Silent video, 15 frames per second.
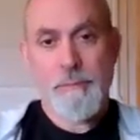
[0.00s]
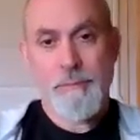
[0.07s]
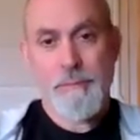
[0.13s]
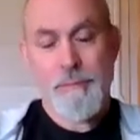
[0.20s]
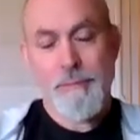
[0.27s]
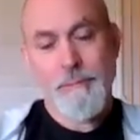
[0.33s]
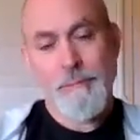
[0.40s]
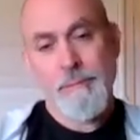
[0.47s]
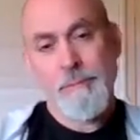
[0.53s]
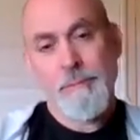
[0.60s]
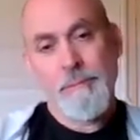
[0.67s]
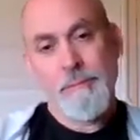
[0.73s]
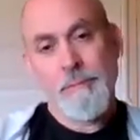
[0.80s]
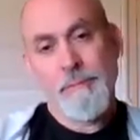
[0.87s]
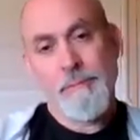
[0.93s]

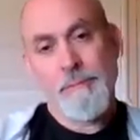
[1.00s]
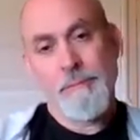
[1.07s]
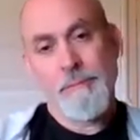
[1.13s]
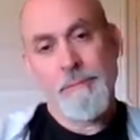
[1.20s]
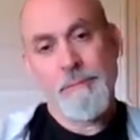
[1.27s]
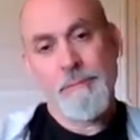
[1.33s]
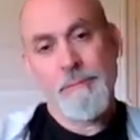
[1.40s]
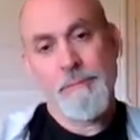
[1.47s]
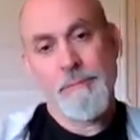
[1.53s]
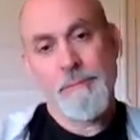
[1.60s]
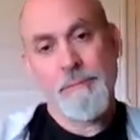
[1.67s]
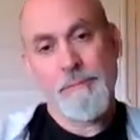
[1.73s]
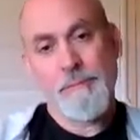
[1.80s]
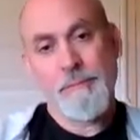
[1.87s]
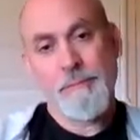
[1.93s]

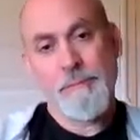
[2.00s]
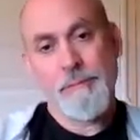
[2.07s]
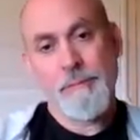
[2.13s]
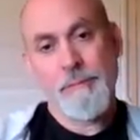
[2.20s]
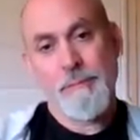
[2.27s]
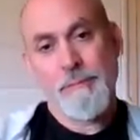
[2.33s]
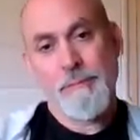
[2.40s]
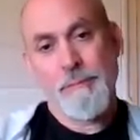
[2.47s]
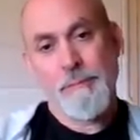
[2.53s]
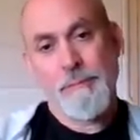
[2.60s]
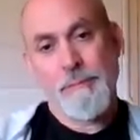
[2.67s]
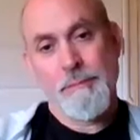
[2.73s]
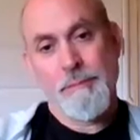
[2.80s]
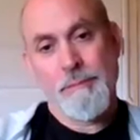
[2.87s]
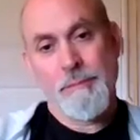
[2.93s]

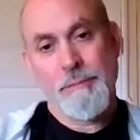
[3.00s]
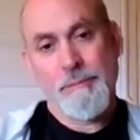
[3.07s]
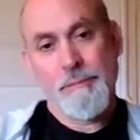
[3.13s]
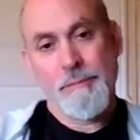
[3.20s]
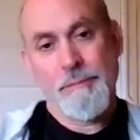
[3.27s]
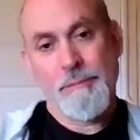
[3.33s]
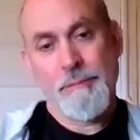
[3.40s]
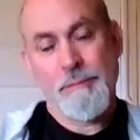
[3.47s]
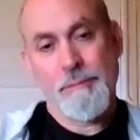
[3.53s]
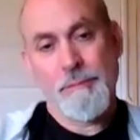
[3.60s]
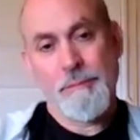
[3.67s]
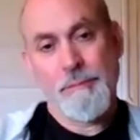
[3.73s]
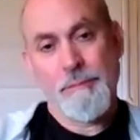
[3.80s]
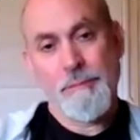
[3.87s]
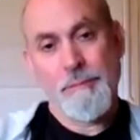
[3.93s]

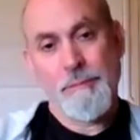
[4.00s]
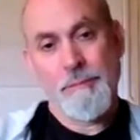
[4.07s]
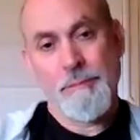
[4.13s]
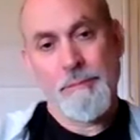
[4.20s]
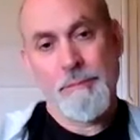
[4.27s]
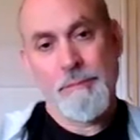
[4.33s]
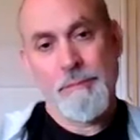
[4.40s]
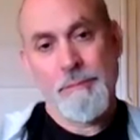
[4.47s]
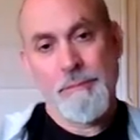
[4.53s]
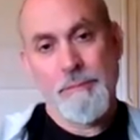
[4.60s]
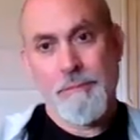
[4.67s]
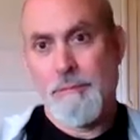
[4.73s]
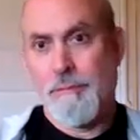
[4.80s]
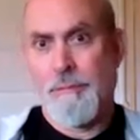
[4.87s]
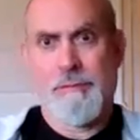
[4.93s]

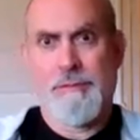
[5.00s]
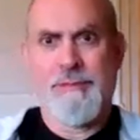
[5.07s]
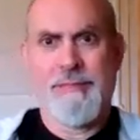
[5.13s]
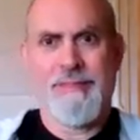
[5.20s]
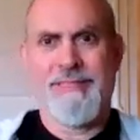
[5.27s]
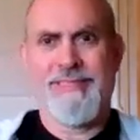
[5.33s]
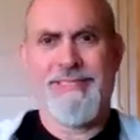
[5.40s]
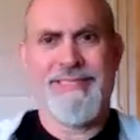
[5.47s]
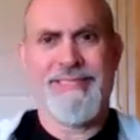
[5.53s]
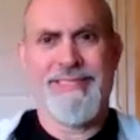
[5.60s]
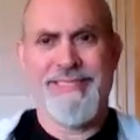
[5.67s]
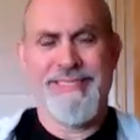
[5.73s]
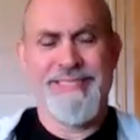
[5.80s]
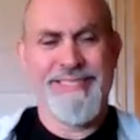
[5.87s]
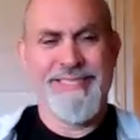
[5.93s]

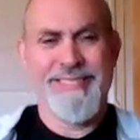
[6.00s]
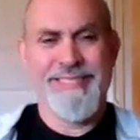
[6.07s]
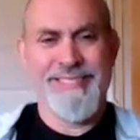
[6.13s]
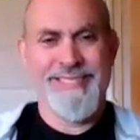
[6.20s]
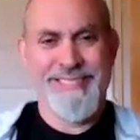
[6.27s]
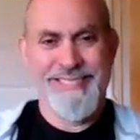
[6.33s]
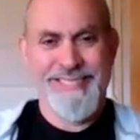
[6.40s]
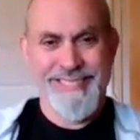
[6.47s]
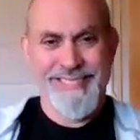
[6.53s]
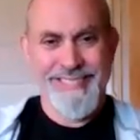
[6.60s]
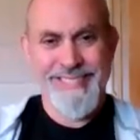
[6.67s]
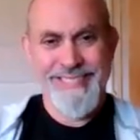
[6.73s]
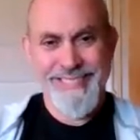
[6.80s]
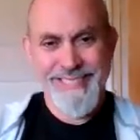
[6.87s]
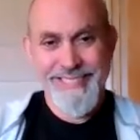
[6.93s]

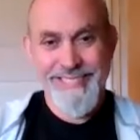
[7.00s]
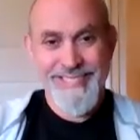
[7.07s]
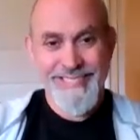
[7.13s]
This person isn't speaking.